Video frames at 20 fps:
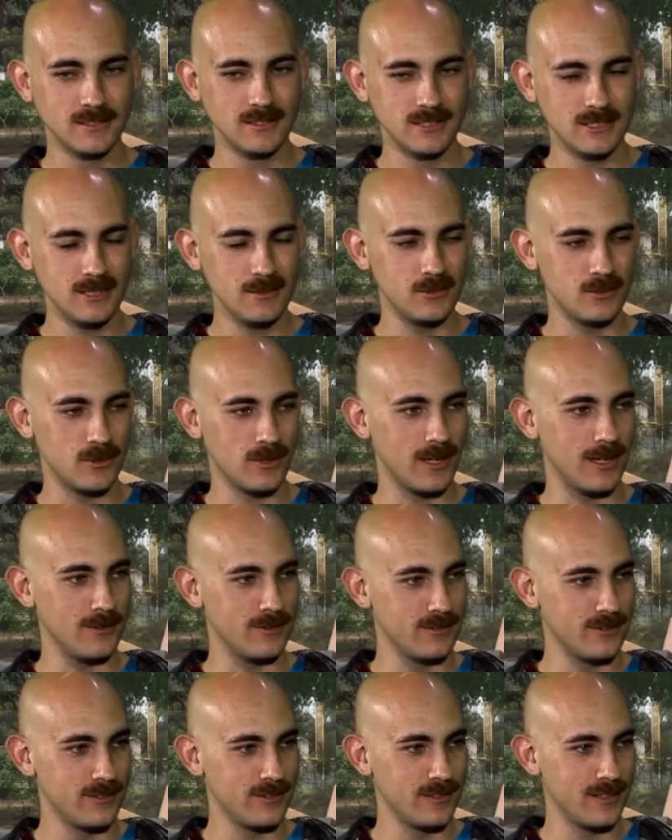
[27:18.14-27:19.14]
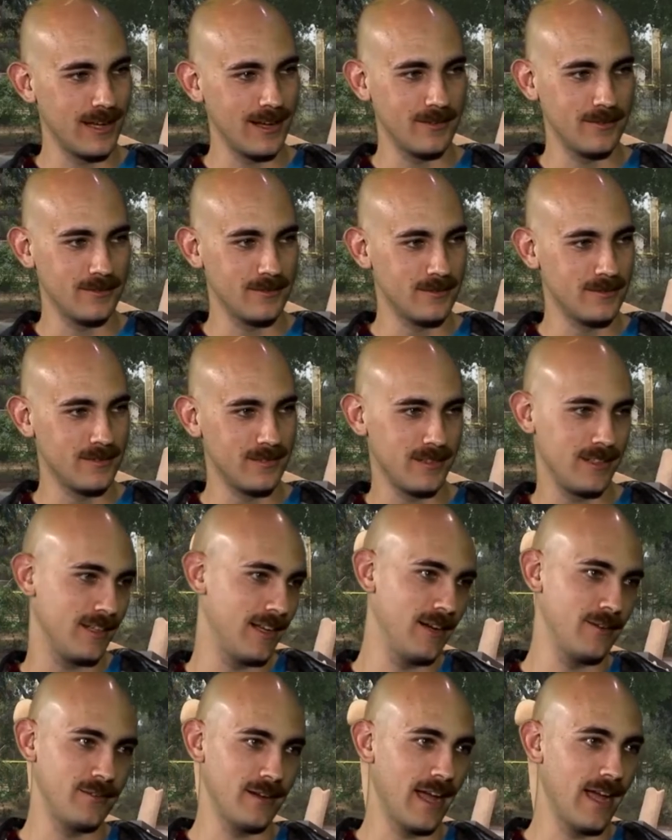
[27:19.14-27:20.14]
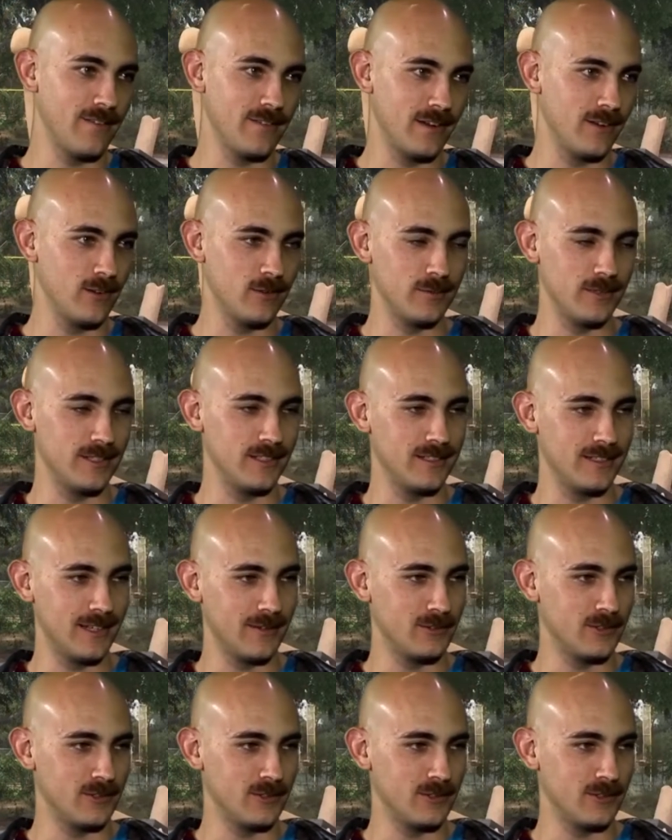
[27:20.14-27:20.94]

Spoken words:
Seems rough. I've never, but I